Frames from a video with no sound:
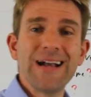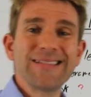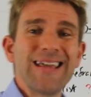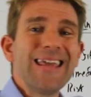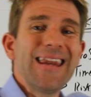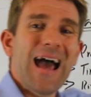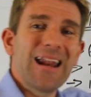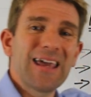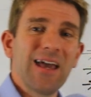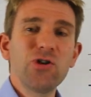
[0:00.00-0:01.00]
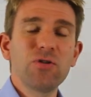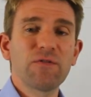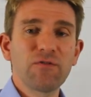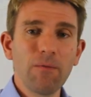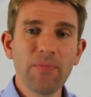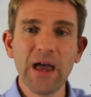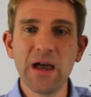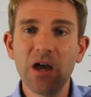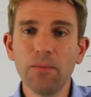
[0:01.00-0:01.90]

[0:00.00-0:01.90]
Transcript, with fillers: taking the allocation from that,